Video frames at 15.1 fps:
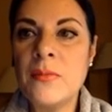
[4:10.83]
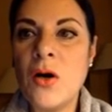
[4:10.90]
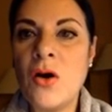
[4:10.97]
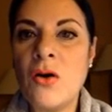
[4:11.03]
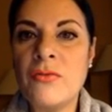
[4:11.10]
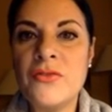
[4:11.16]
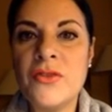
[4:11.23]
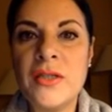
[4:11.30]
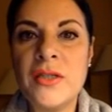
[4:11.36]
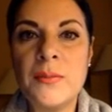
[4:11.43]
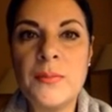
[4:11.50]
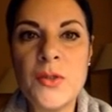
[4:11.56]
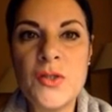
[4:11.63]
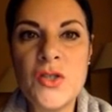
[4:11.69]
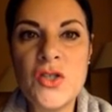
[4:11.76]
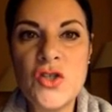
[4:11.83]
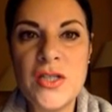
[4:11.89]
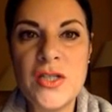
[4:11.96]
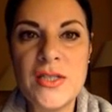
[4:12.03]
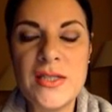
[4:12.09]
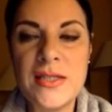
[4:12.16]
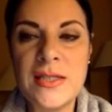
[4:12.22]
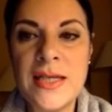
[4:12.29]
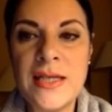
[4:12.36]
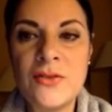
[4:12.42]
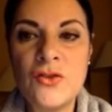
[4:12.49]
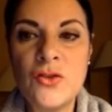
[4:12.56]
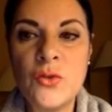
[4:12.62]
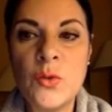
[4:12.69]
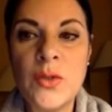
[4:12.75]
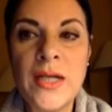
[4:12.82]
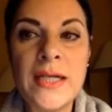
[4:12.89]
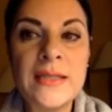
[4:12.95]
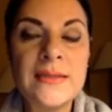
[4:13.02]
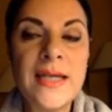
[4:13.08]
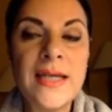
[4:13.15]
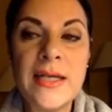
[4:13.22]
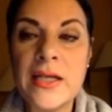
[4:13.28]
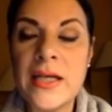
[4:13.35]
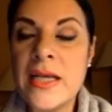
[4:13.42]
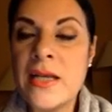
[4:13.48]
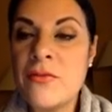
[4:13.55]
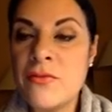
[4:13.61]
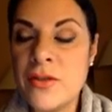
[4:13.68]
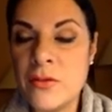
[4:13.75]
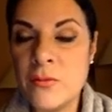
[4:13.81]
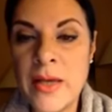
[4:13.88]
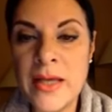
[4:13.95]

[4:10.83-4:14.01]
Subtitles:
of the positions that you can take, even